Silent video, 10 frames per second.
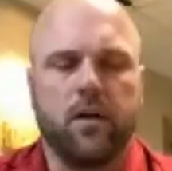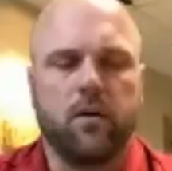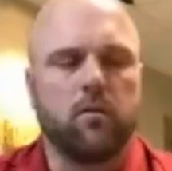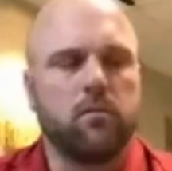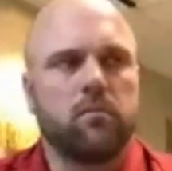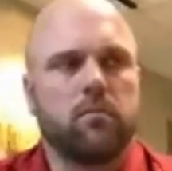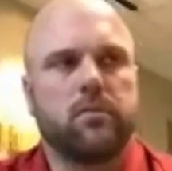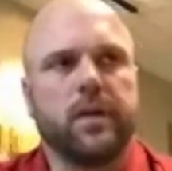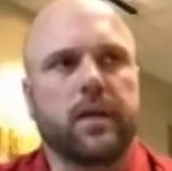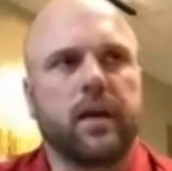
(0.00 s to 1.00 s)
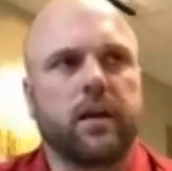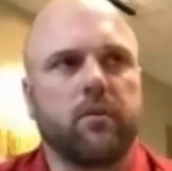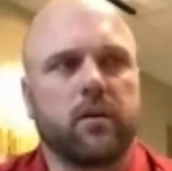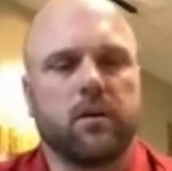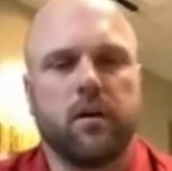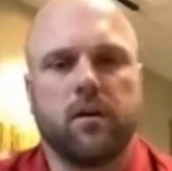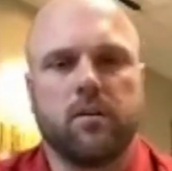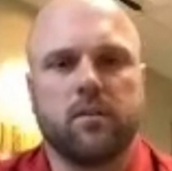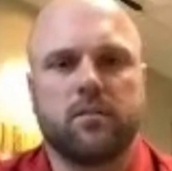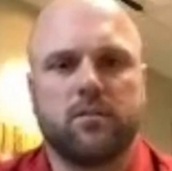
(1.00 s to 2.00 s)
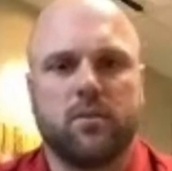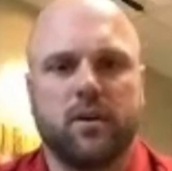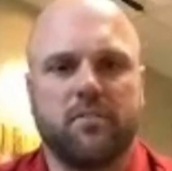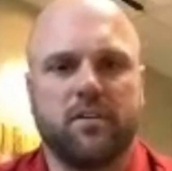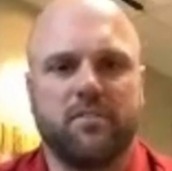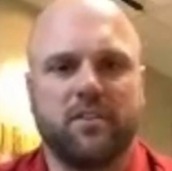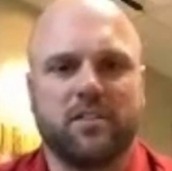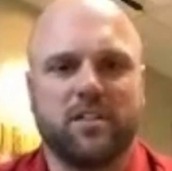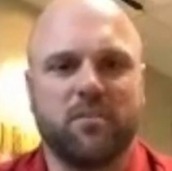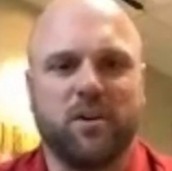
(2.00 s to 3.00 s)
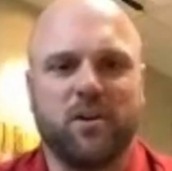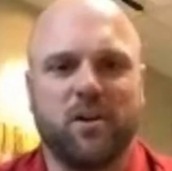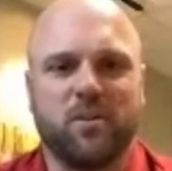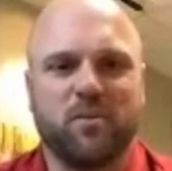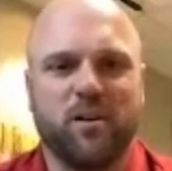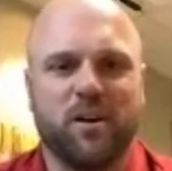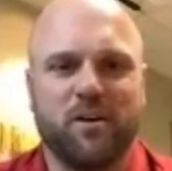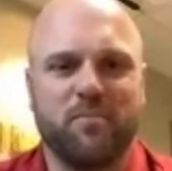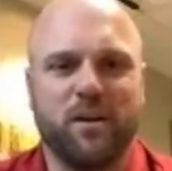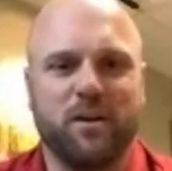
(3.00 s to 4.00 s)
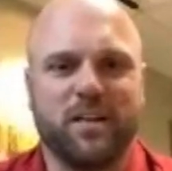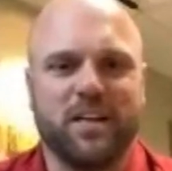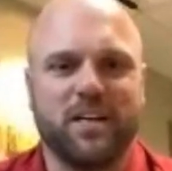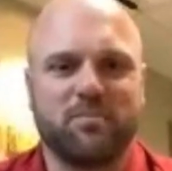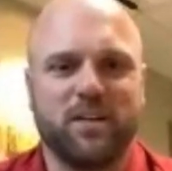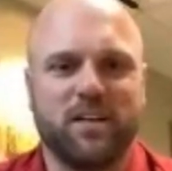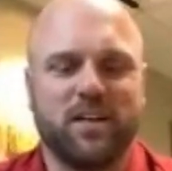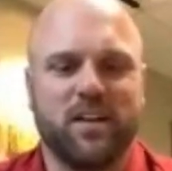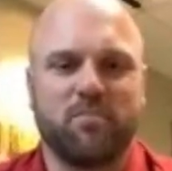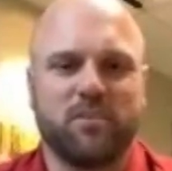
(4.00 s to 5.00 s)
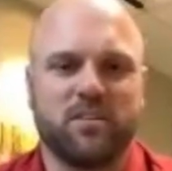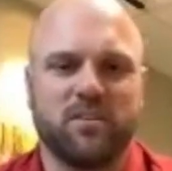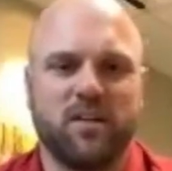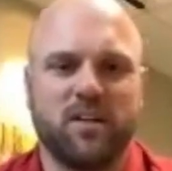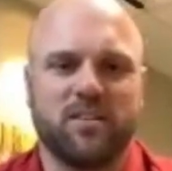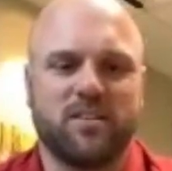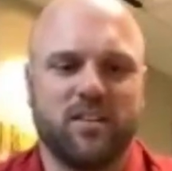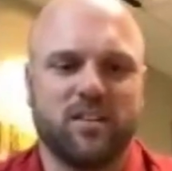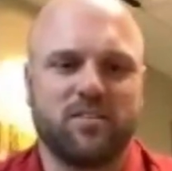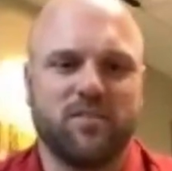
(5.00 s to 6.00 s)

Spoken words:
don't think I can recall in the 25 years I've been around the program that many guys being on campus. So that's